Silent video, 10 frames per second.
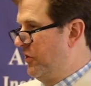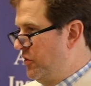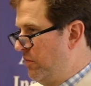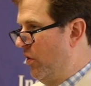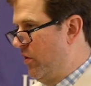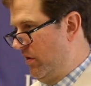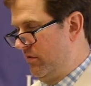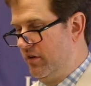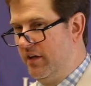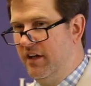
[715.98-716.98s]
with a new
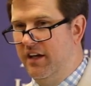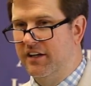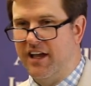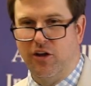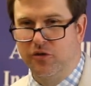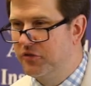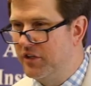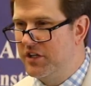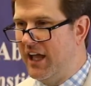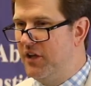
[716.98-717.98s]
border. And Calhoun
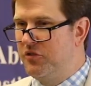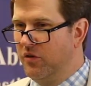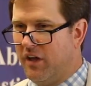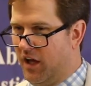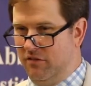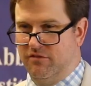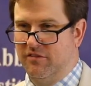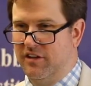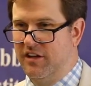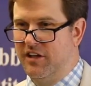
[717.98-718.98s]
said, you can't do that.
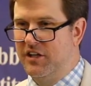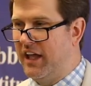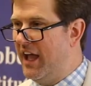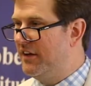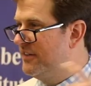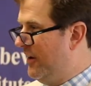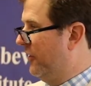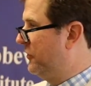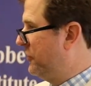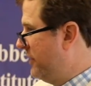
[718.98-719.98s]
You can't
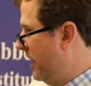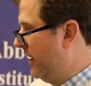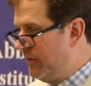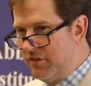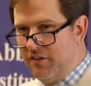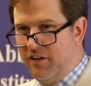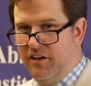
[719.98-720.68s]
tell a state